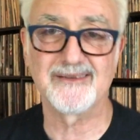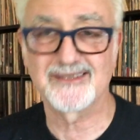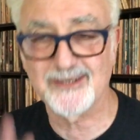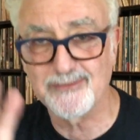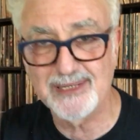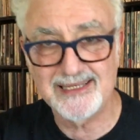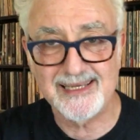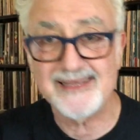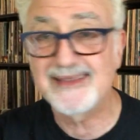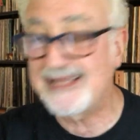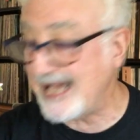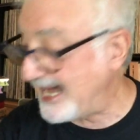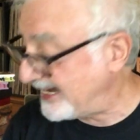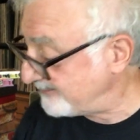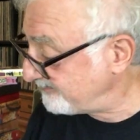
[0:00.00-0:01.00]
So we did
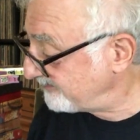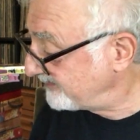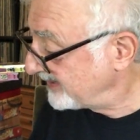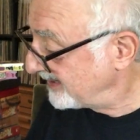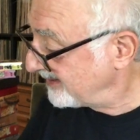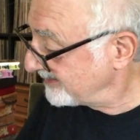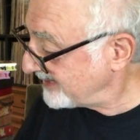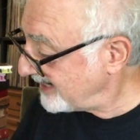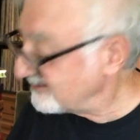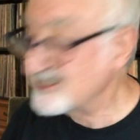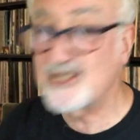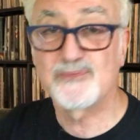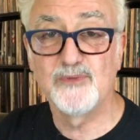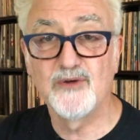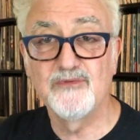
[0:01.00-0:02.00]
that. Now
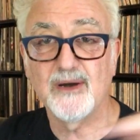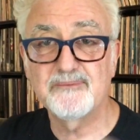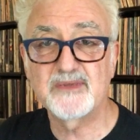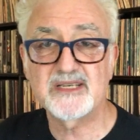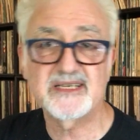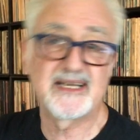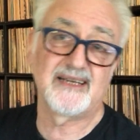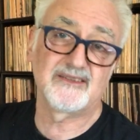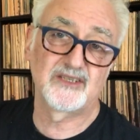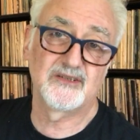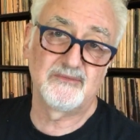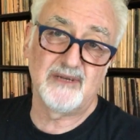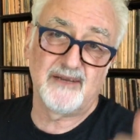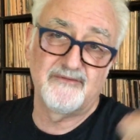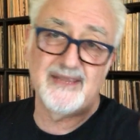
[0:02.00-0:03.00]
let's move up the scale
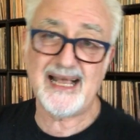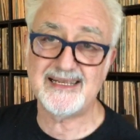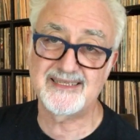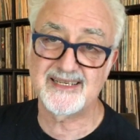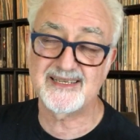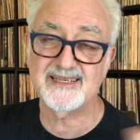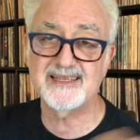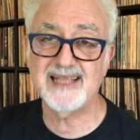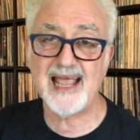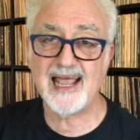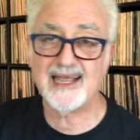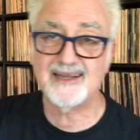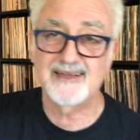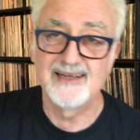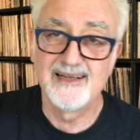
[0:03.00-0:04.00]
to, if that's a
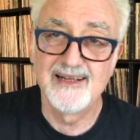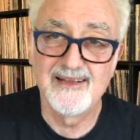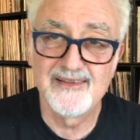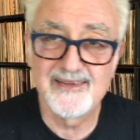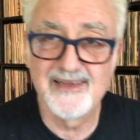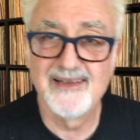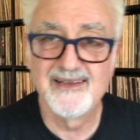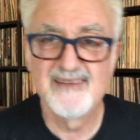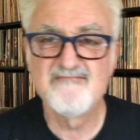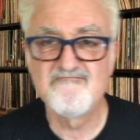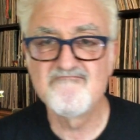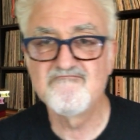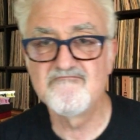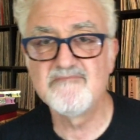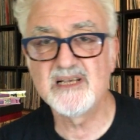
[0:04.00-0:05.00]
snack,
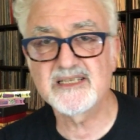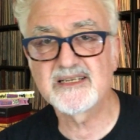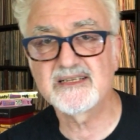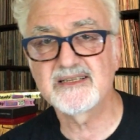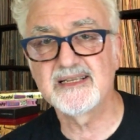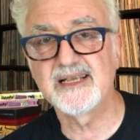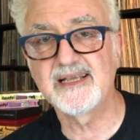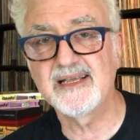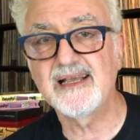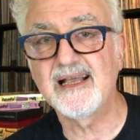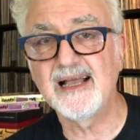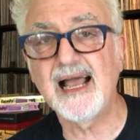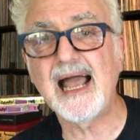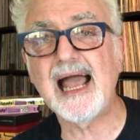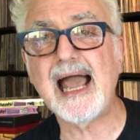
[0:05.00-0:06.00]
this is the
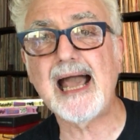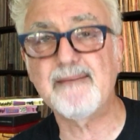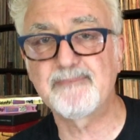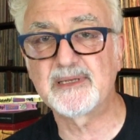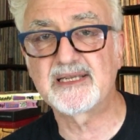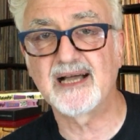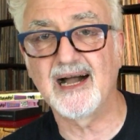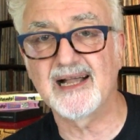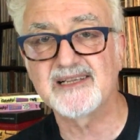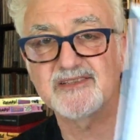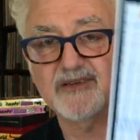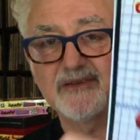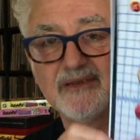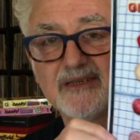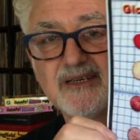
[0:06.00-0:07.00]

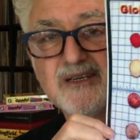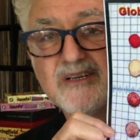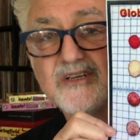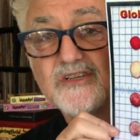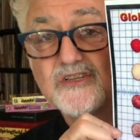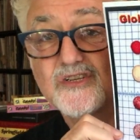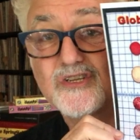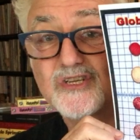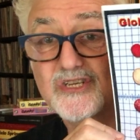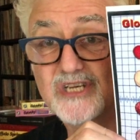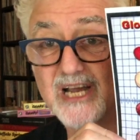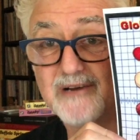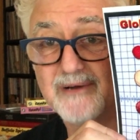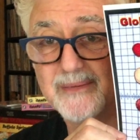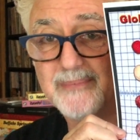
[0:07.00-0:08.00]
appetizer.
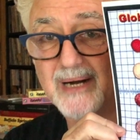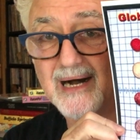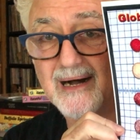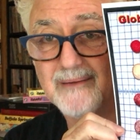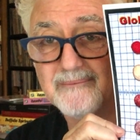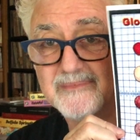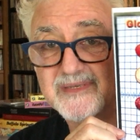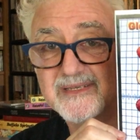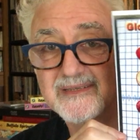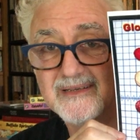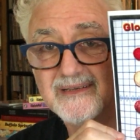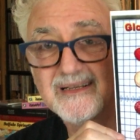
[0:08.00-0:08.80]
Cherry bombs.